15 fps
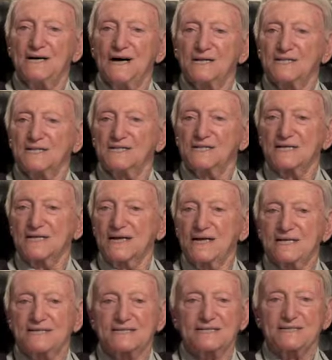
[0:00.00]
Other than
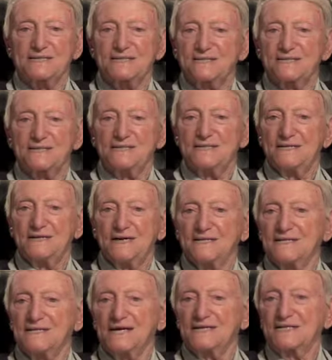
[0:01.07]
that,
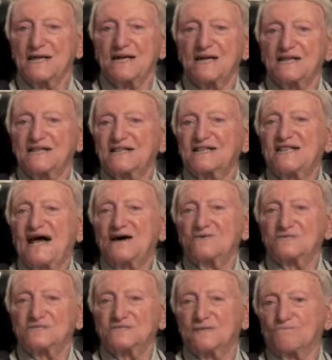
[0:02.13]
other than that, they'd had
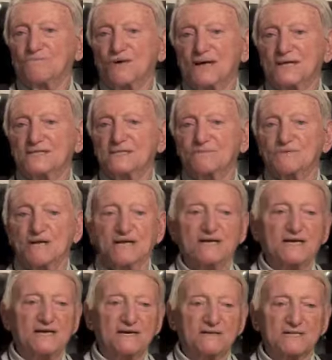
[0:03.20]
thousands of planes up. They'd
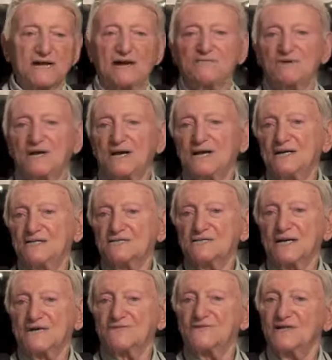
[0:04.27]
have killed every,
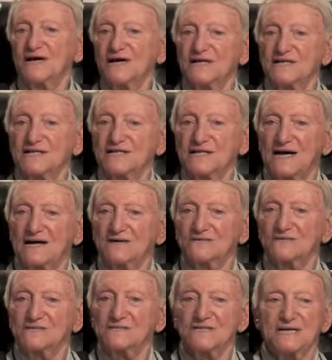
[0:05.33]
instead of
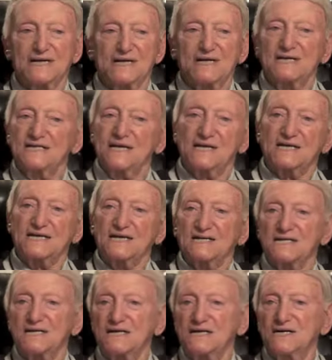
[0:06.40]
9,000, they'd have
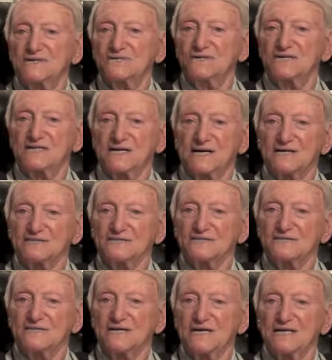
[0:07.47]
killed
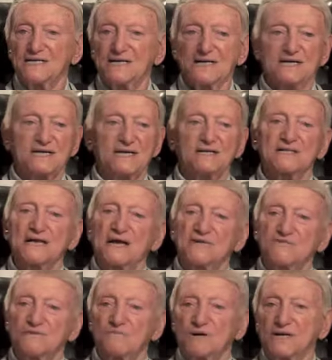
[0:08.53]
100,000. They'd have killed
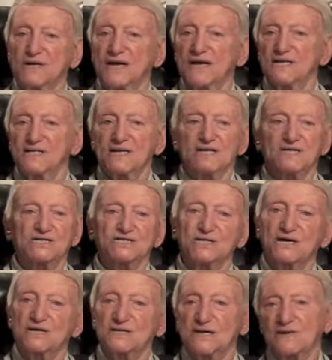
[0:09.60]
everybody. They'd have
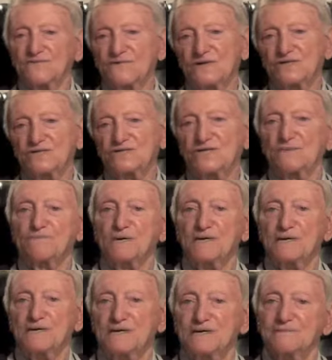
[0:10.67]
sunk every ship in
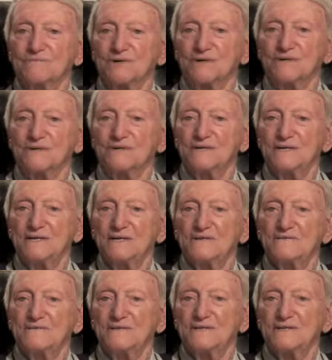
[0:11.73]
the harbor.
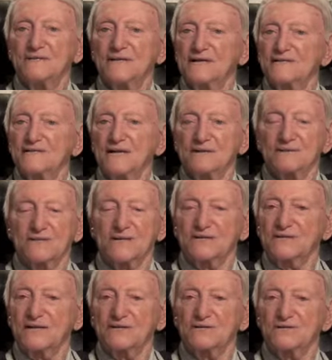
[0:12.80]
Yeah. They,
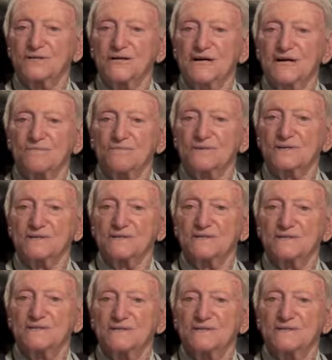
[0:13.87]
they, they couldn't help it.